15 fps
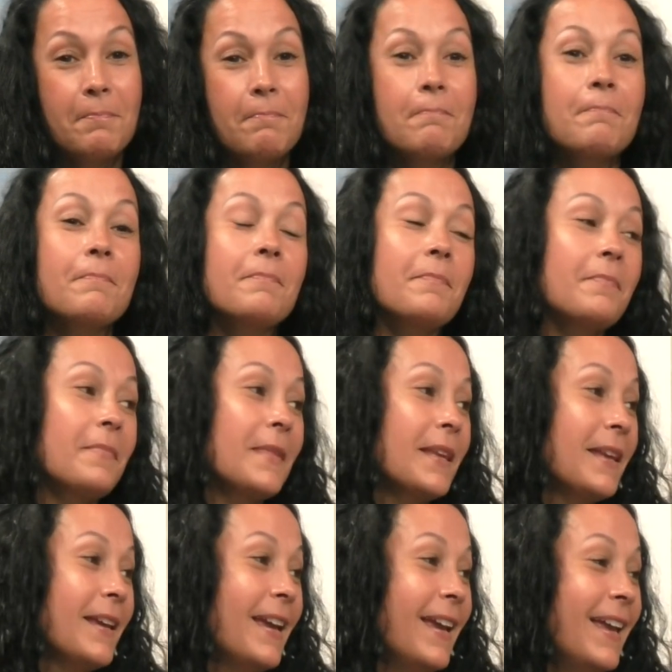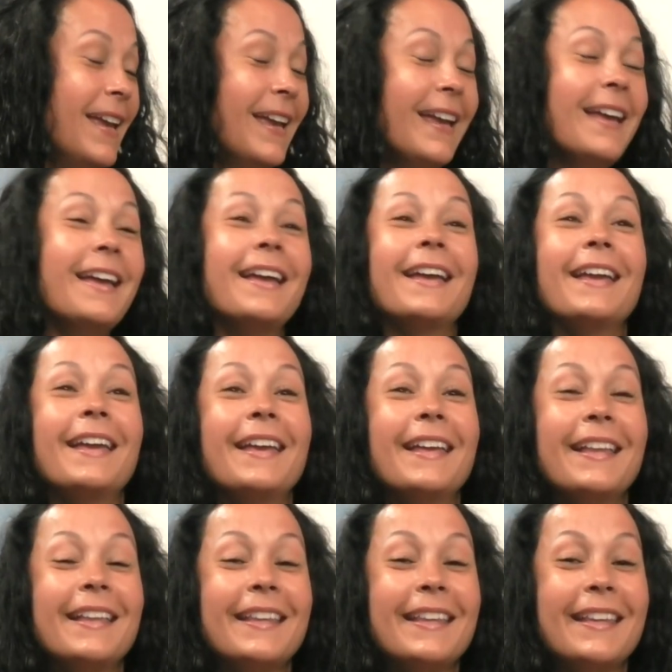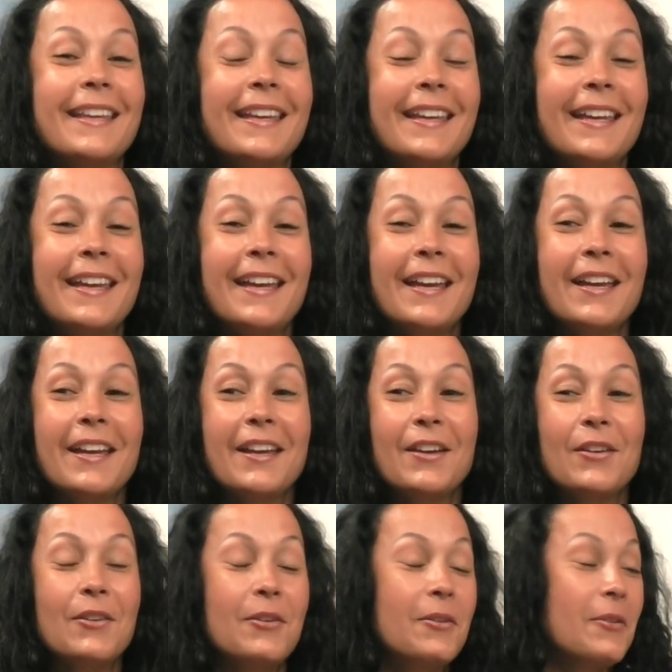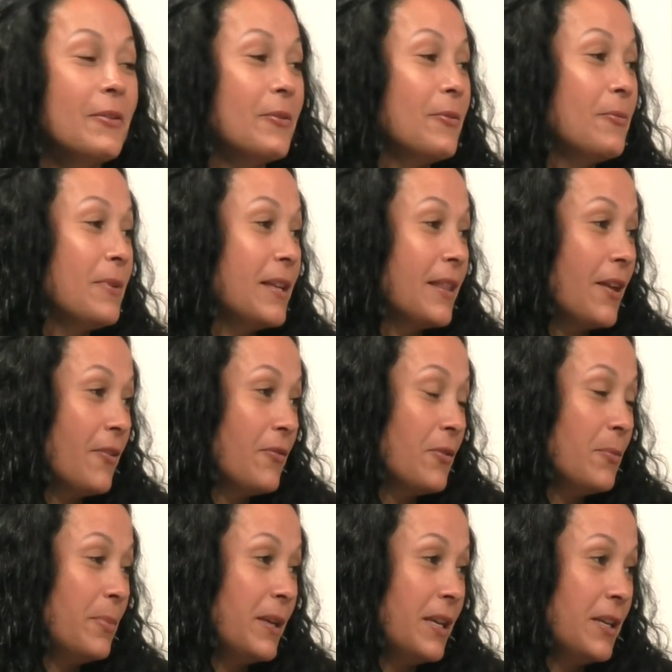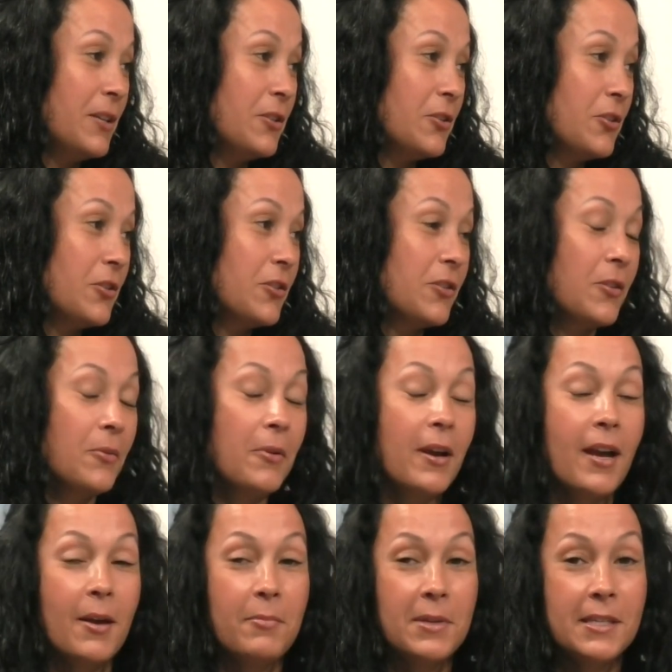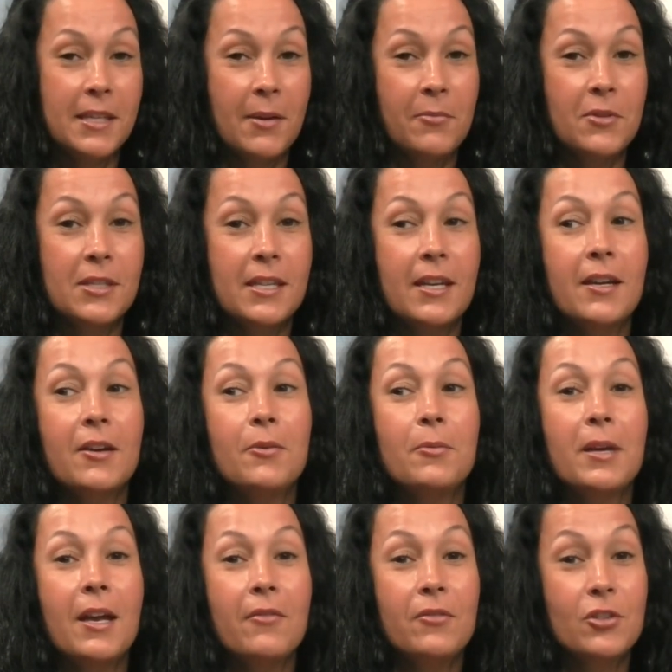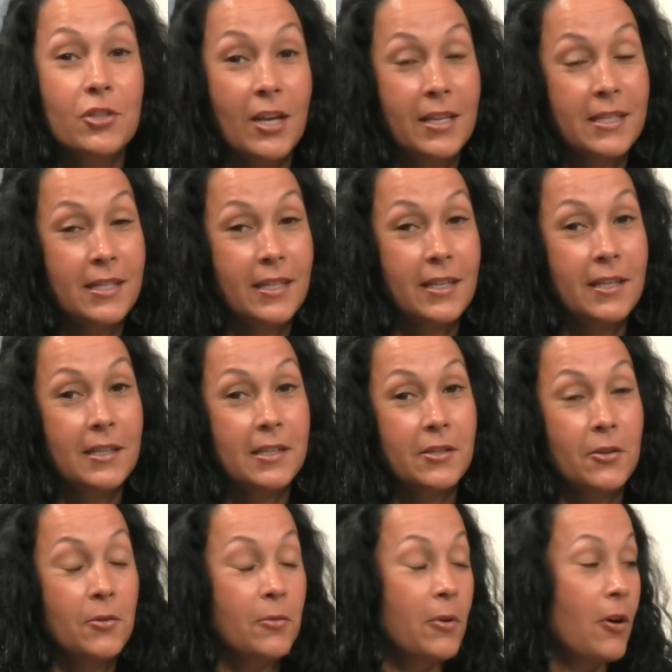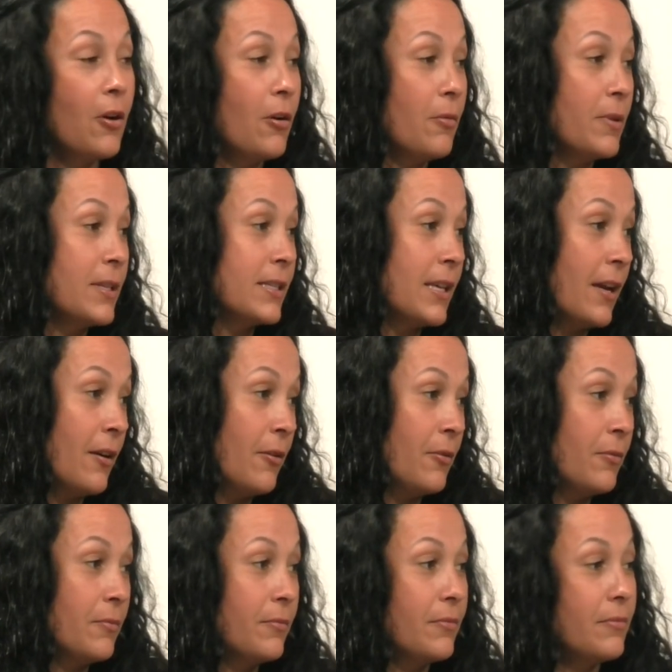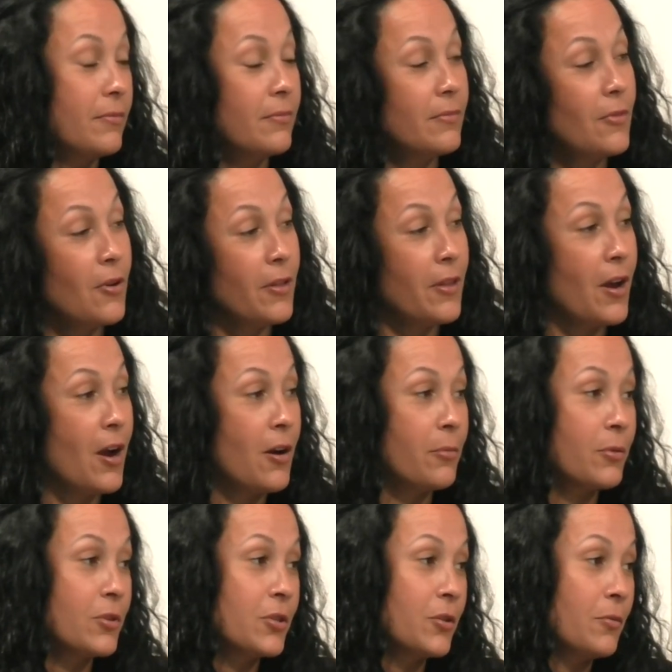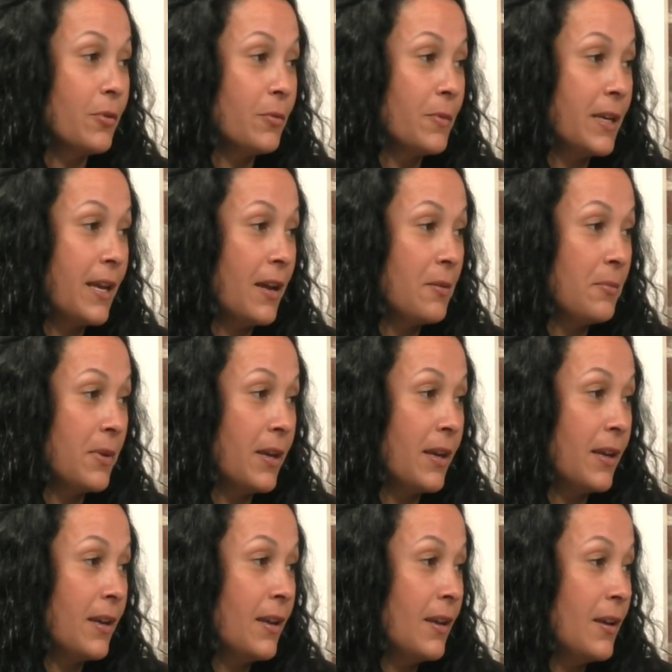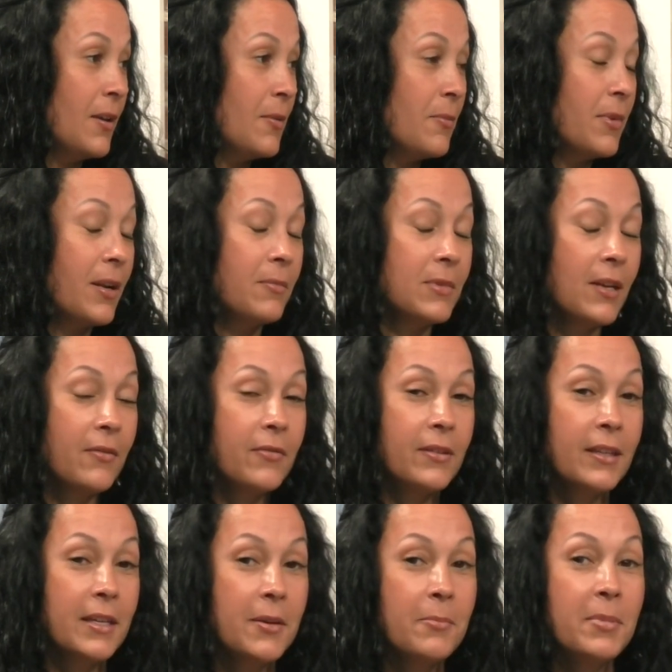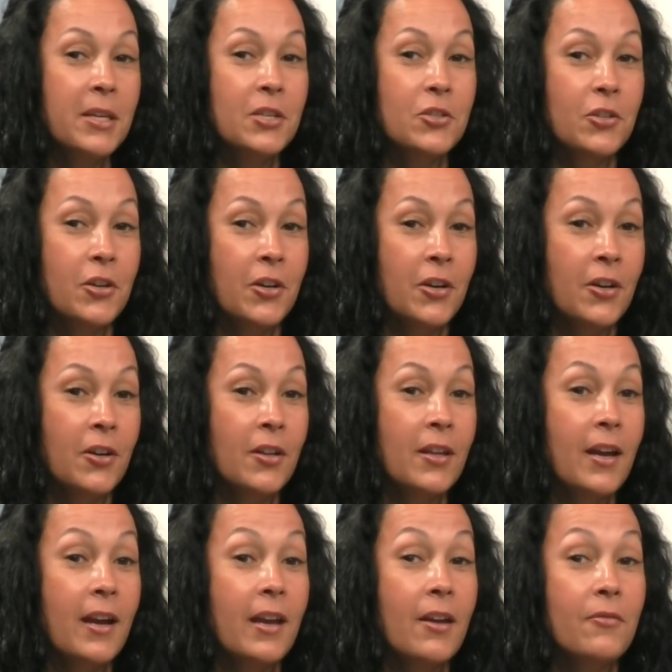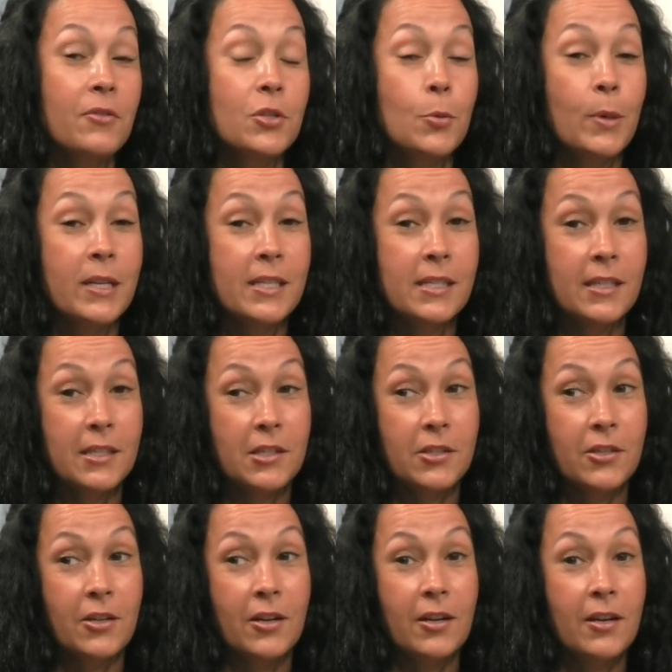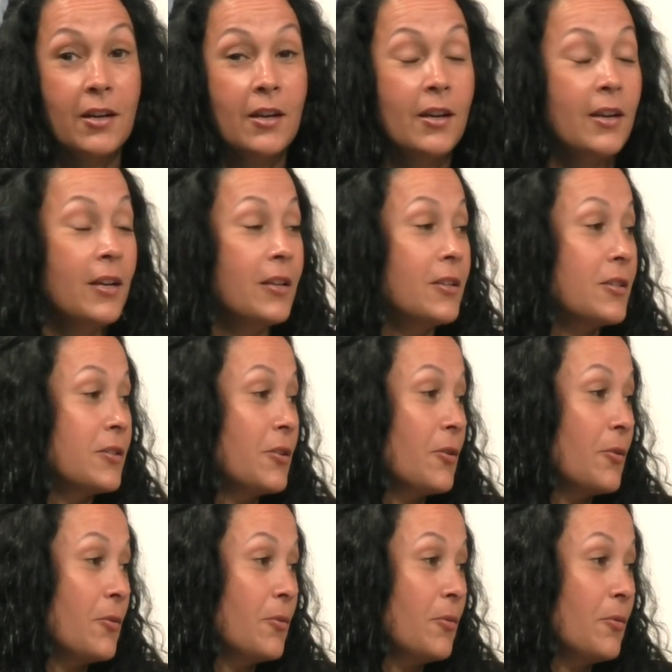like you have time, but still, I bet you do something else. We love the beach, so we're happy summer's here. We have a jet ski, so we're always out on the harbor too when we can be. But I'm definitely a beach girl. I have a twin sister, so